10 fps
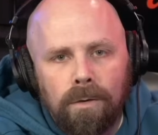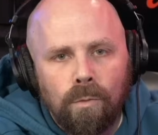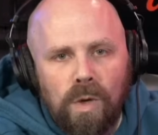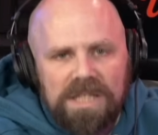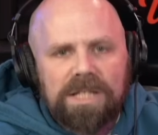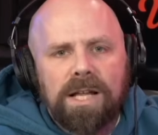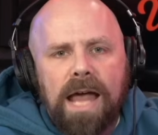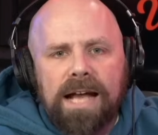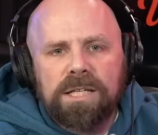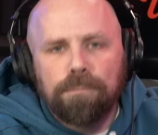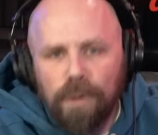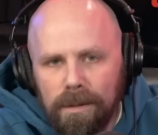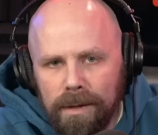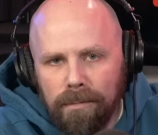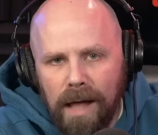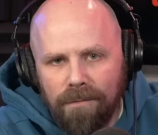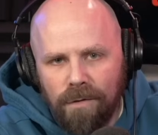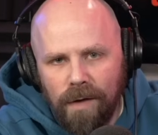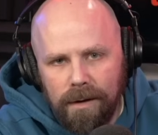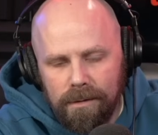What's the next premium live
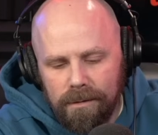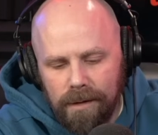event?